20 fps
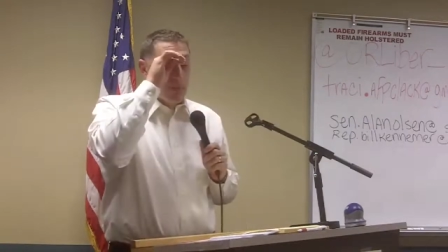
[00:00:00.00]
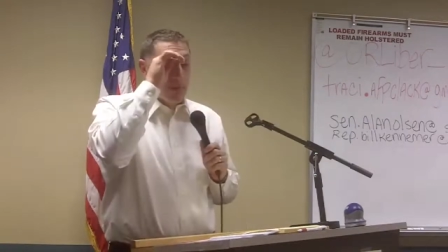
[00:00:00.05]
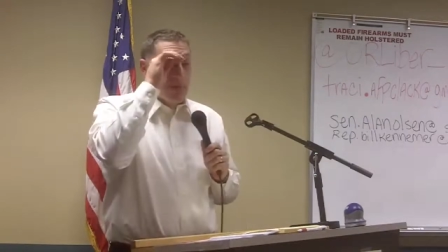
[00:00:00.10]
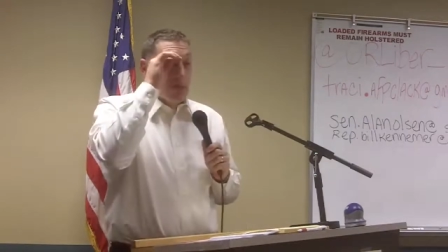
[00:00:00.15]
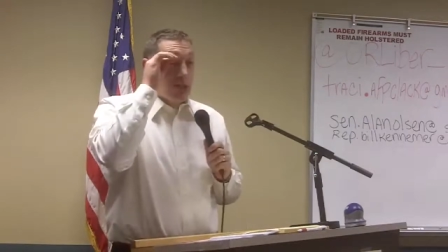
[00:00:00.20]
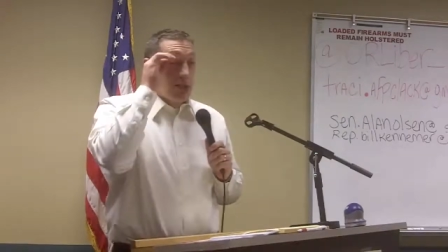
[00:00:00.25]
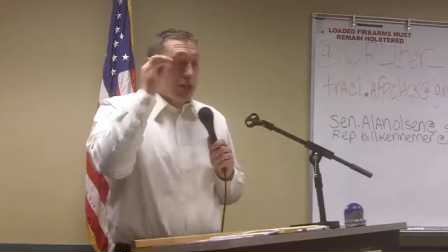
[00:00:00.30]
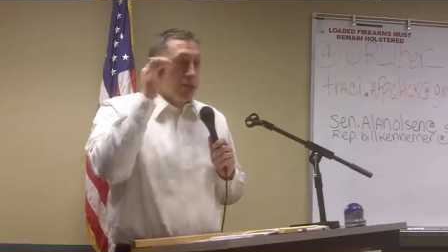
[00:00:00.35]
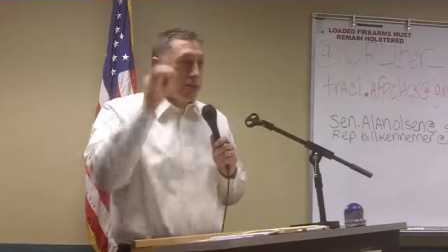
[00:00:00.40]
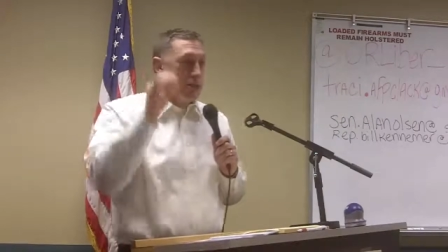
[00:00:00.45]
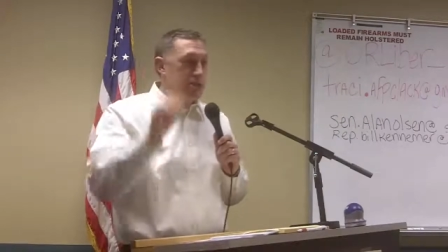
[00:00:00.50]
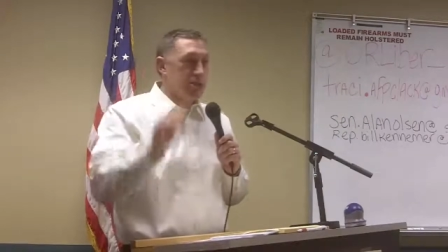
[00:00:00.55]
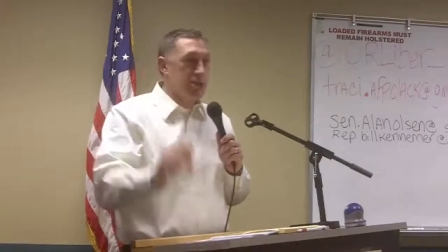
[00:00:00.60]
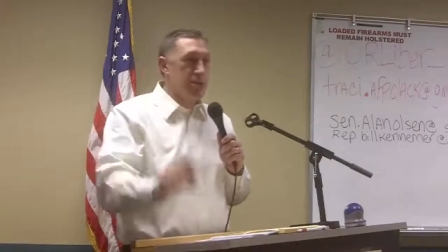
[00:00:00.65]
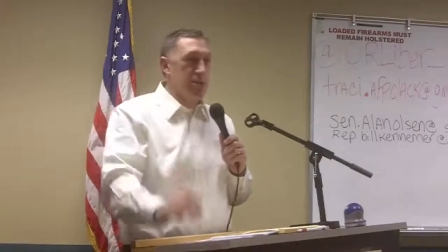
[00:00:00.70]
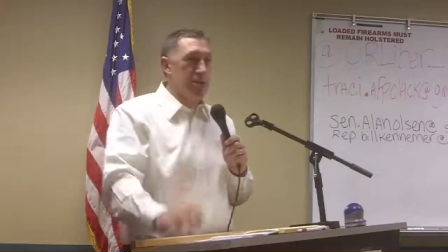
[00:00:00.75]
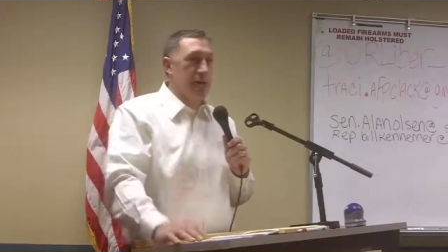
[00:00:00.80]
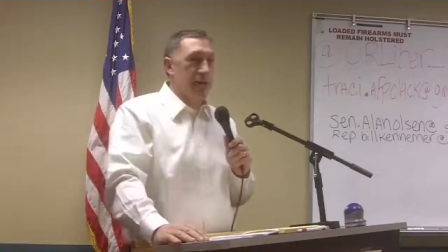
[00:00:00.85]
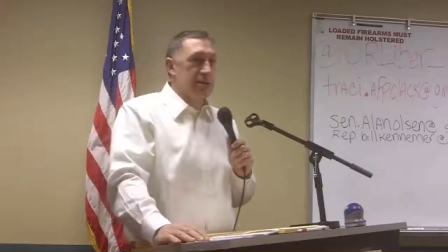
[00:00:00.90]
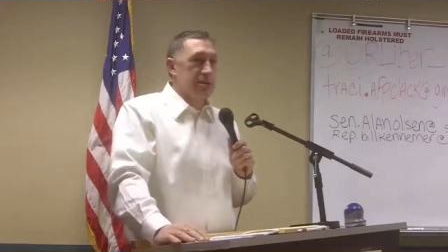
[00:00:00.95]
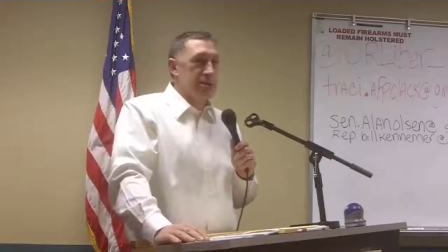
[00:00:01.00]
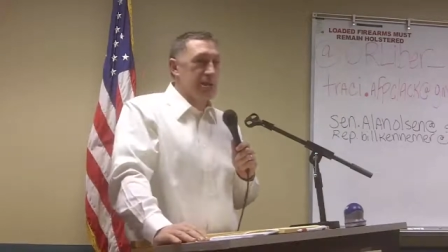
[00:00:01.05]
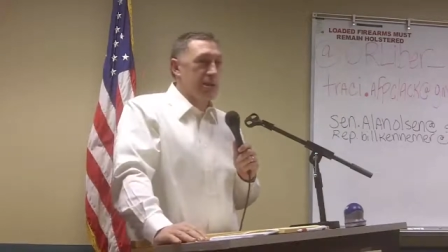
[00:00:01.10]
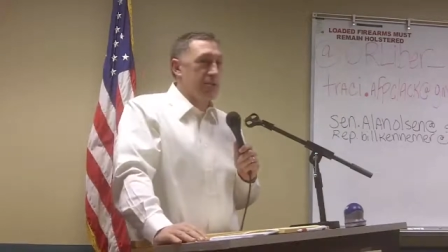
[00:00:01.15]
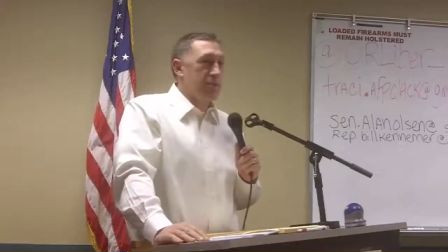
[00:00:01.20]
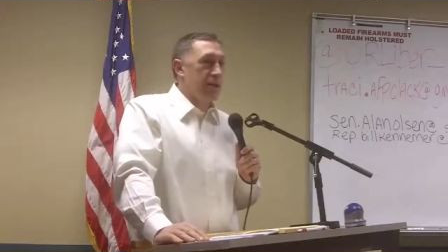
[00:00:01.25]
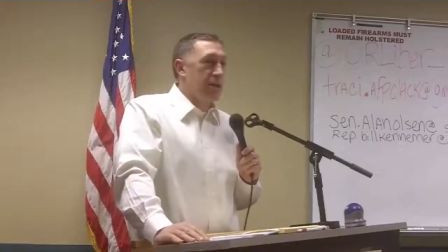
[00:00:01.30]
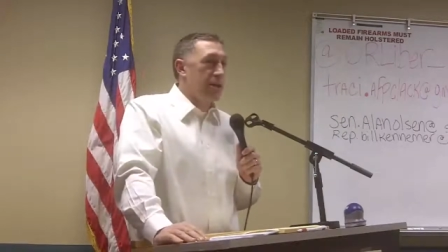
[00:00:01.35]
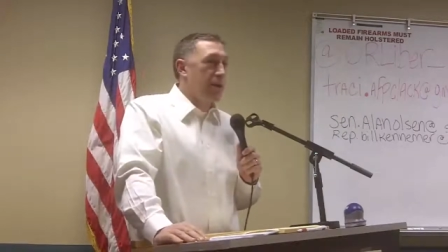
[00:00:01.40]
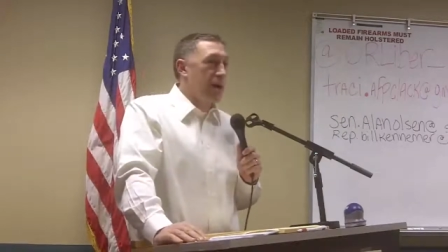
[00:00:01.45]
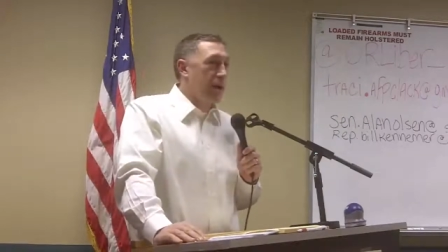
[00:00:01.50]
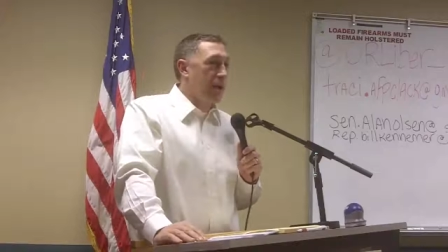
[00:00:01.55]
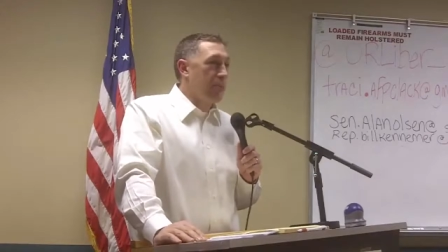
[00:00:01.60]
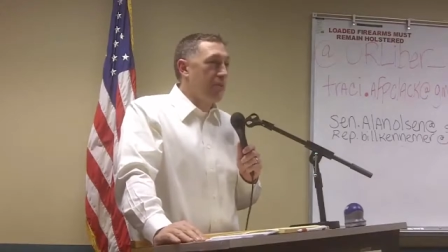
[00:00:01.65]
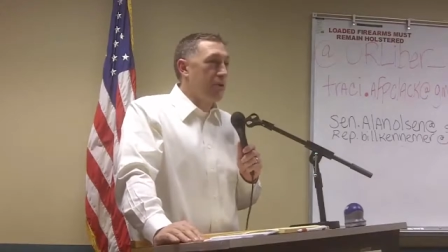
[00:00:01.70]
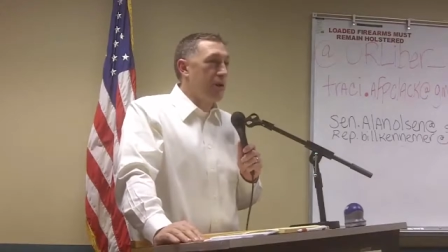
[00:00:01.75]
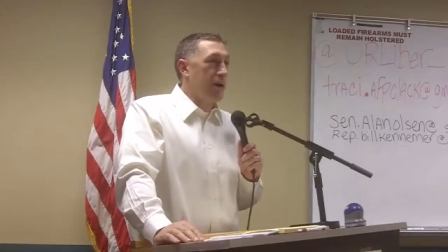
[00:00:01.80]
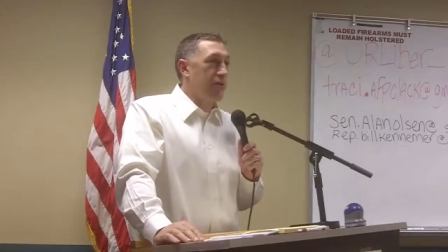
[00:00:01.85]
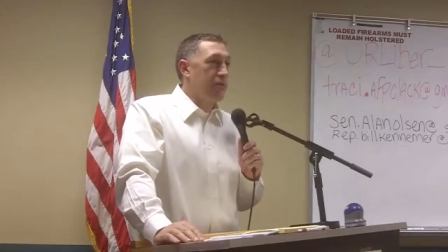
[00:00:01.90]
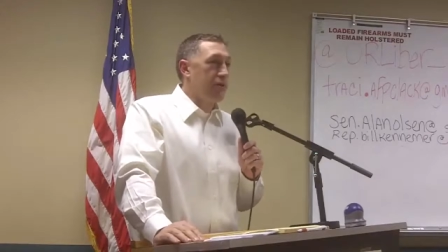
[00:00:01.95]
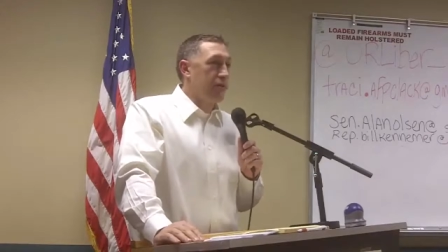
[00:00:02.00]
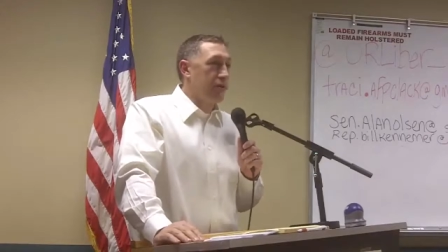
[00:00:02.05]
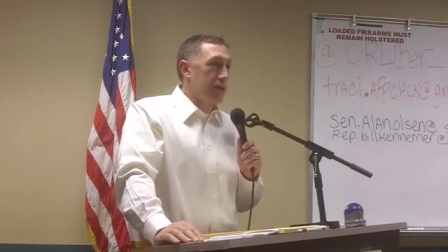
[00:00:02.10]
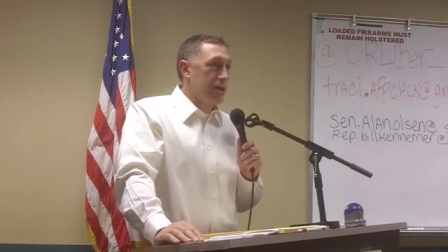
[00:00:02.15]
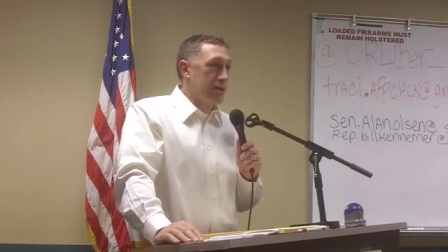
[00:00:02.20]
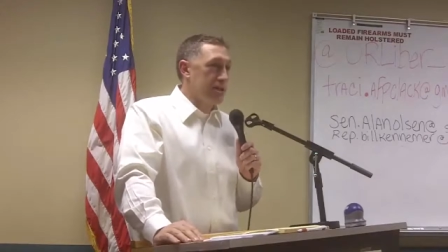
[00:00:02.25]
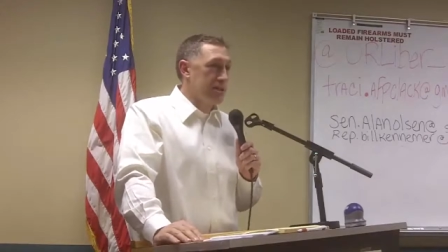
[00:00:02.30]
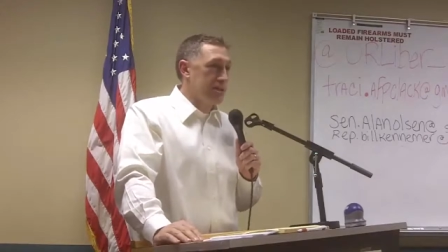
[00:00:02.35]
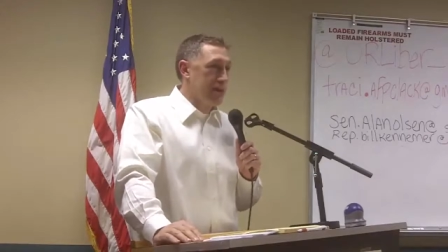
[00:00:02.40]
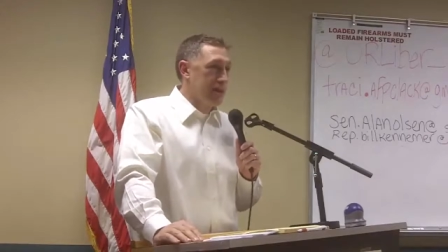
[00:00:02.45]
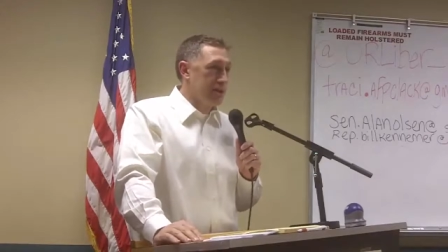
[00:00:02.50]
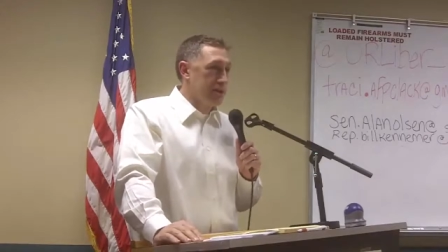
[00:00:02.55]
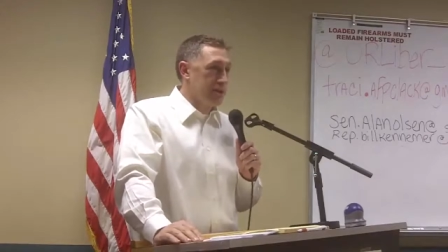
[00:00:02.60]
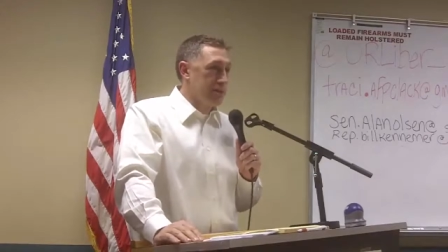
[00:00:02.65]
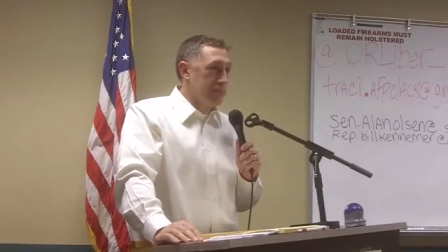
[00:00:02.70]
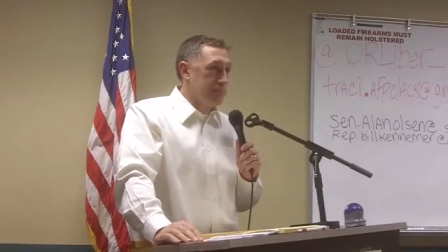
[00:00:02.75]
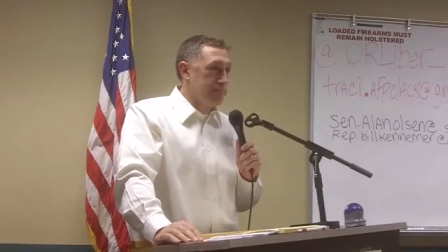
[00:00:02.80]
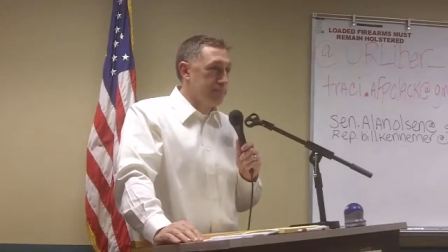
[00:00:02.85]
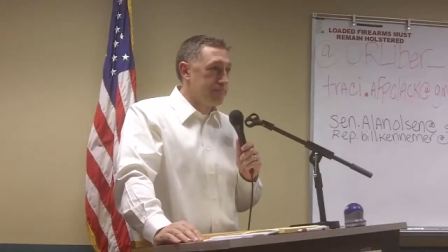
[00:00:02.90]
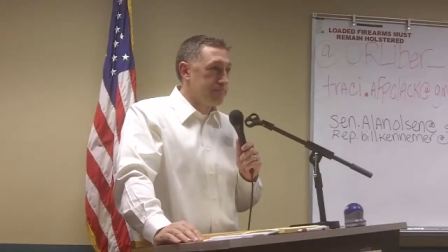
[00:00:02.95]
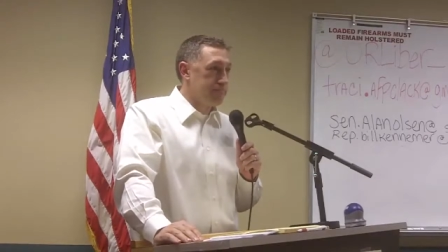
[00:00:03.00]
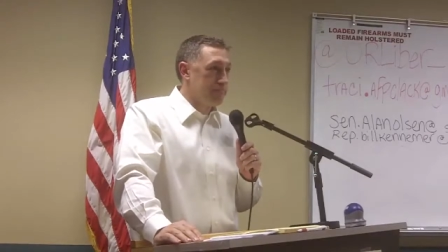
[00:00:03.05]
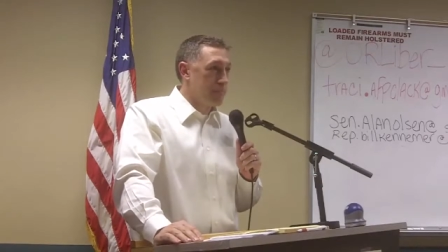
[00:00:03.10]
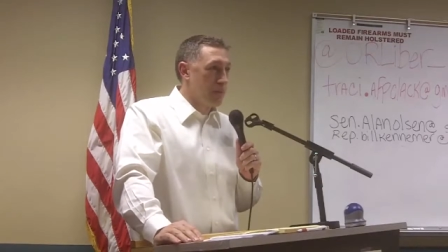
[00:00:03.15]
a children's gymnasium, a nonprofit organization,